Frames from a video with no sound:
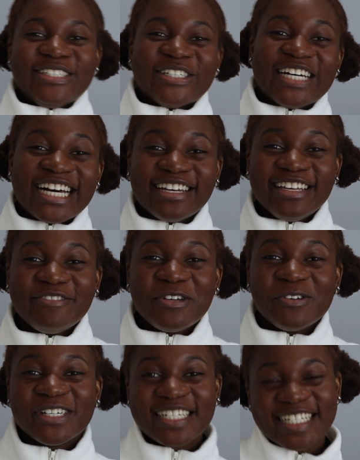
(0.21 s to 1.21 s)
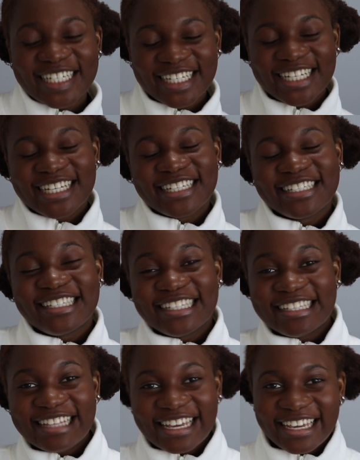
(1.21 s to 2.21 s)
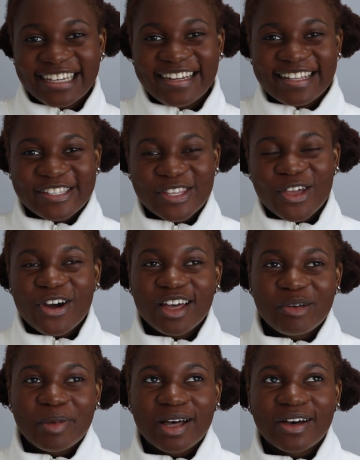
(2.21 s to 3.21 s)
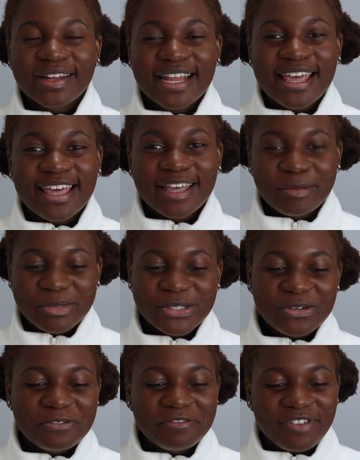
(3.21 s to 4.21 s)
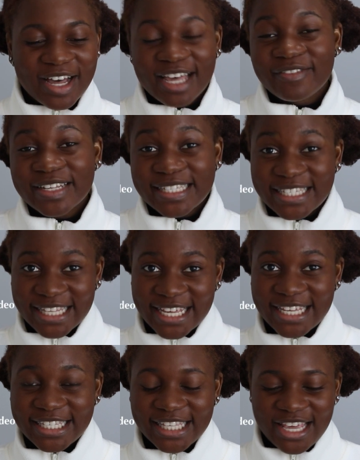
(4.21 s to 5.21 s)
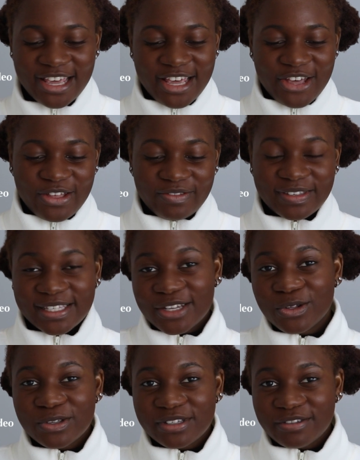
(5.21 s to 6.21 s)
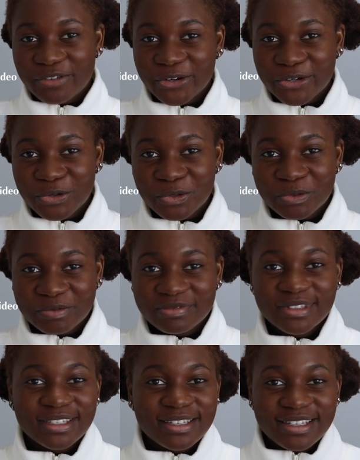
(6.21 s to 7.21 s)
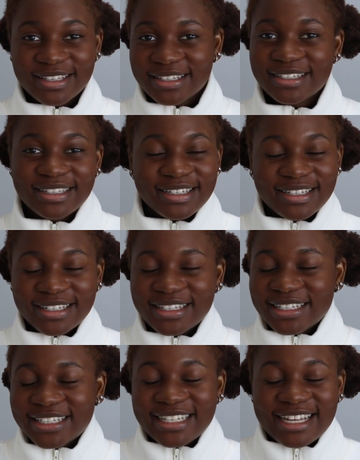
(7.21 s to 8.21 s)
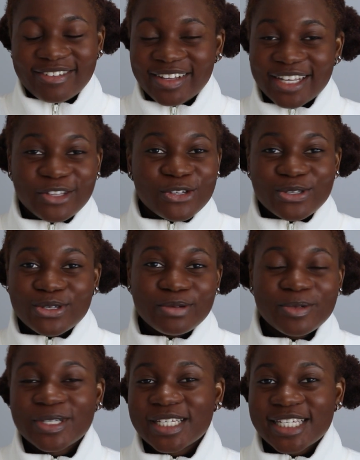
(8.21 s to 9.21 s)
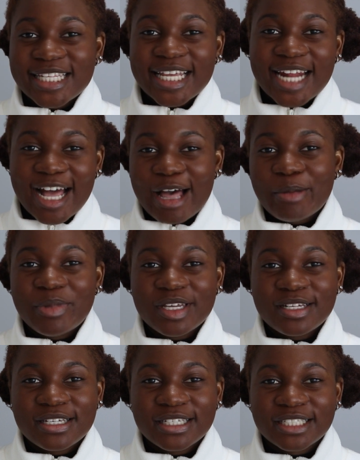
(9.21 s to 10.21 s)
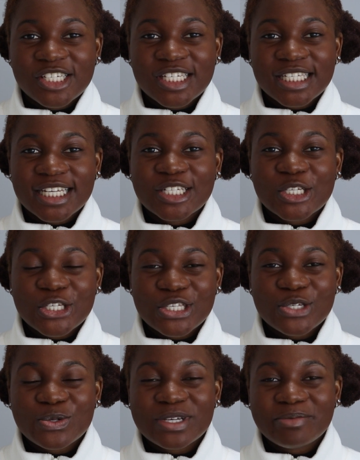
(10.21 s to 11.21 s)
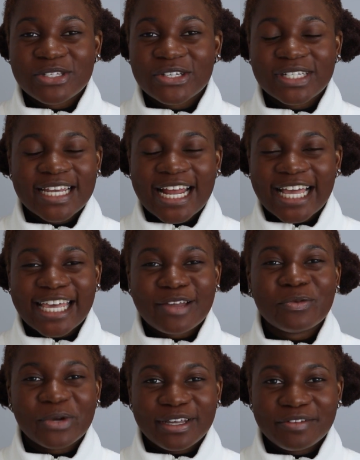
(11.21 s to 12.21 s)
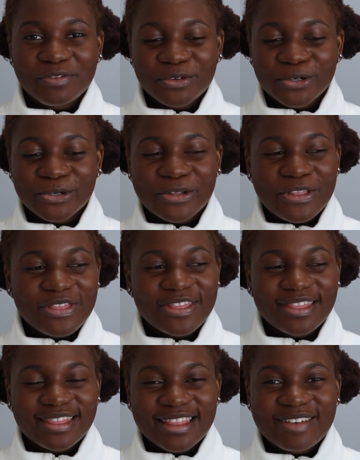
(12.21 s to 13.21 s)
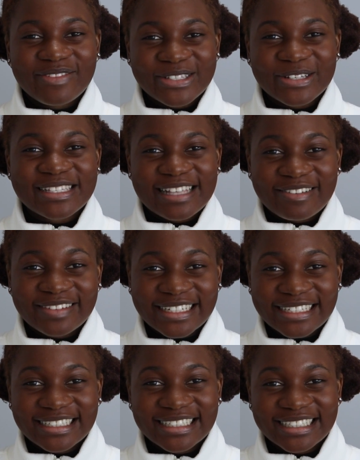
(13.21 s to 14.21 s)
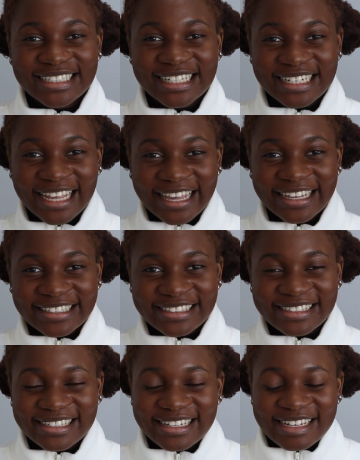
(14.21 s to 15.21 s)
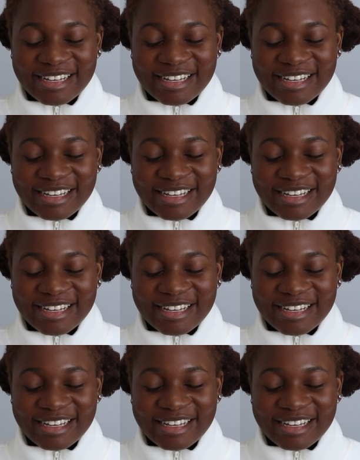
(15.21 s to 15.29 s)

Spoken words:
So hi everyone, today let's talk about episode 5 and 6 of Singles Inferno. I feel like there's so much that happened in just like those two episodes and I can't wait for episode 7 and 8.